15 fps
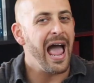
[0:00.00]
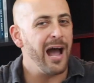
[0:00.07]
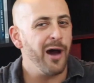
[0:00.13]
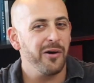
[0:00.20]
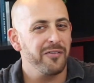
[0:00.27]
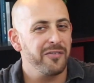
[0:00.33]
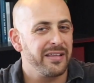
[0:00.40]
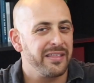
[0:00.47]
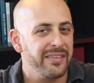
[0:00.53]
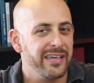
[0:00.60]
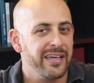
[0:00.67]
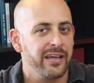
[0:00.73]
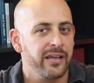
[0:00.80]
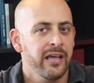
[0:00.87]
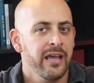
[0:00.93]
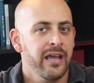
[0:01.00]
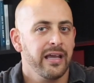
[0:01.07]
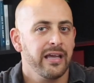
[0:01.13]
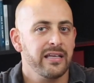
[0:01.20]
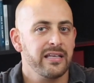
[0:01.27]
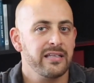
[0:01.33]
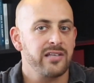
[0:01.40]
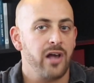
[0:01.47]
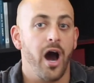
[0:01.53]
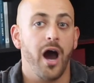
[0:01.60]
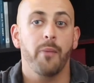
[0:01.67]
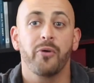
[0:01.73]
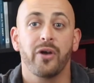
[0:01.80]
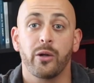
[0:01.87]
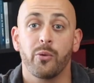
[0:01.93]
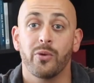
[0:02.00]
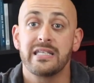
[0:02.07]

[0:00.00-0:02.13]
how everything is operating.